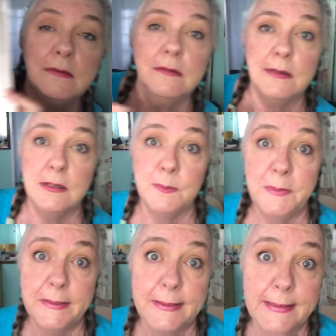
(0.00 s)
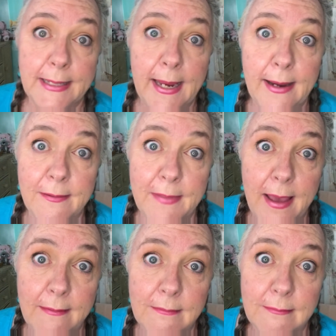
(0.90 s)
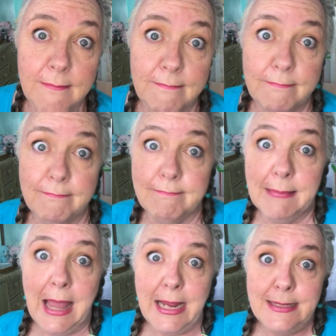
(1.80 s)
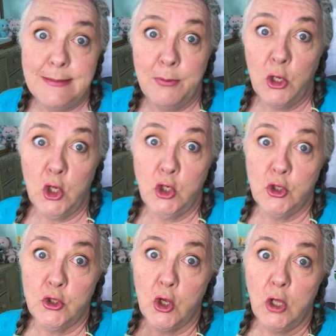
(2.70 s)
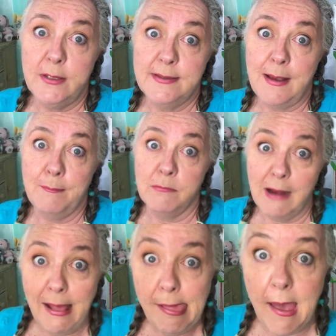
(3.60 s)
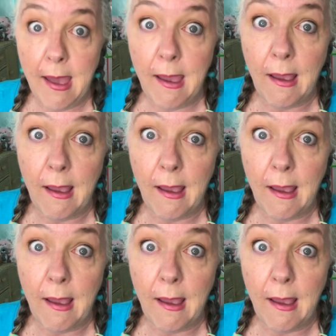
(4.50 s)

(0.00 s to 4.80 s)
He's a bit scared of that lazy bird who stole his umbrella.